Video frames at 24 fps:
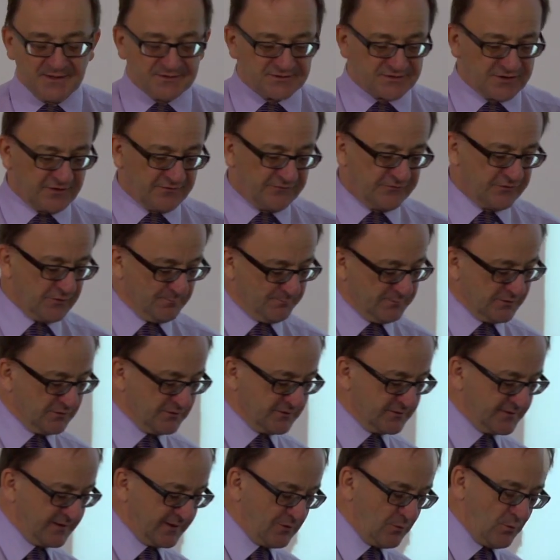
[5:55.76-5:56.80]
So if you're
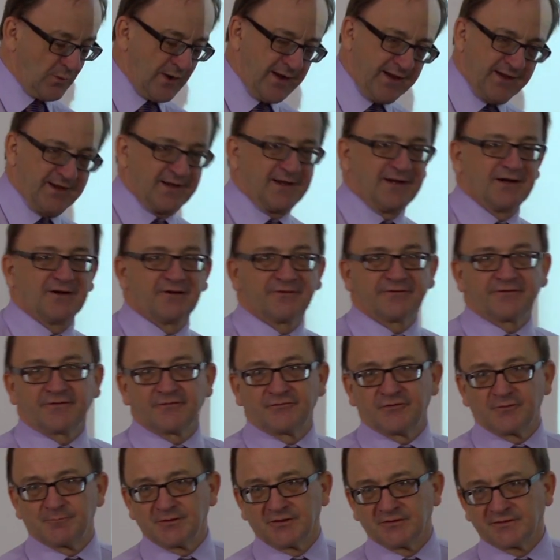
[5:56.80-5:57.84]
building a warehouse,
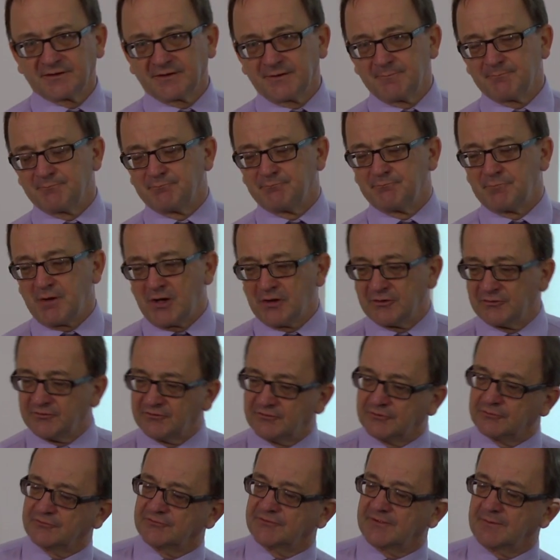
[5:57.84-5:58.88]
if you're building a
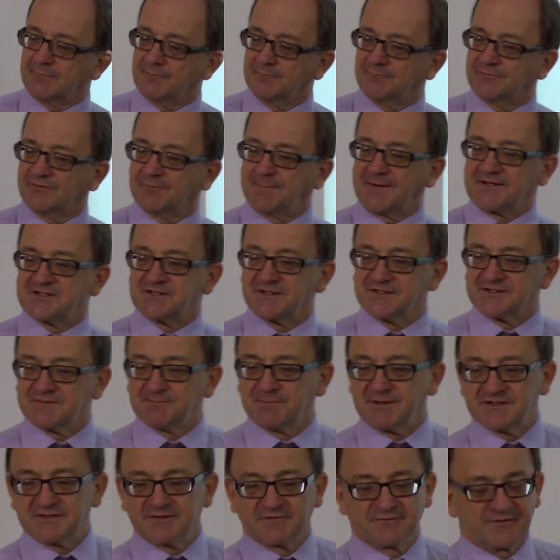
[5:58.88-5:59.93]
boat or some specialist
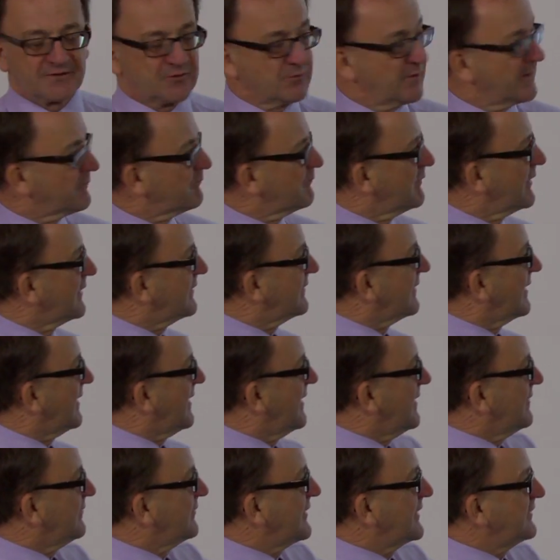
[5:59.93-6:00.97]
piece of equipment,
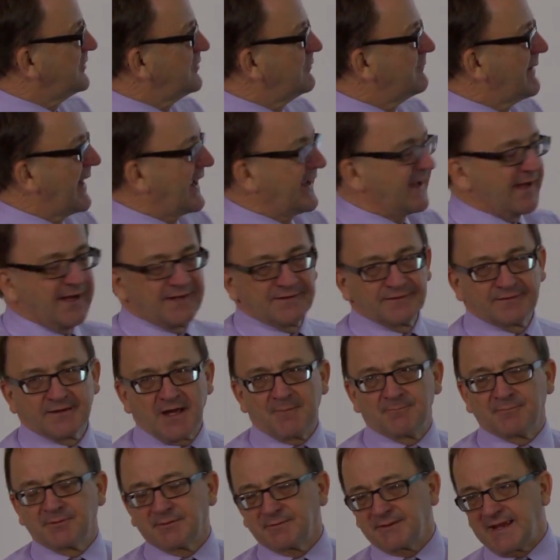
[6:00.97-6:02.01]
then you may end
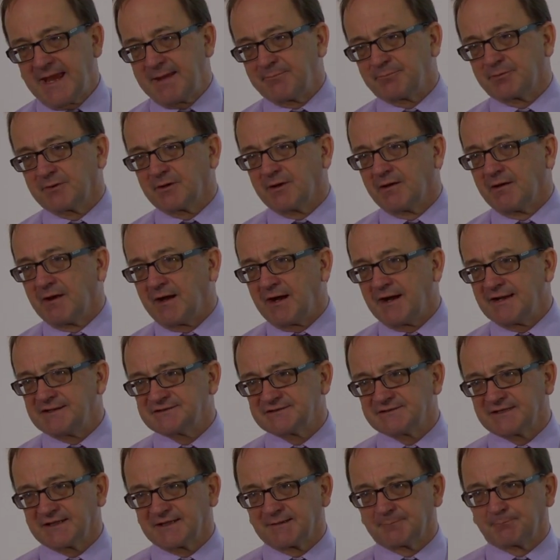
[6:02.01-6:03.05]
up
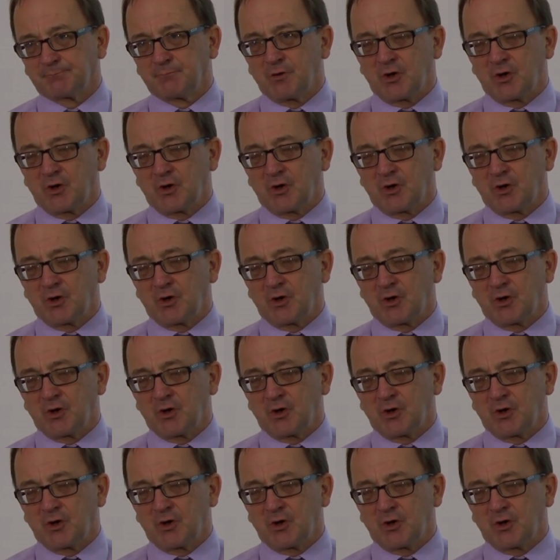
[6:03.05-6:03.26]
capitalising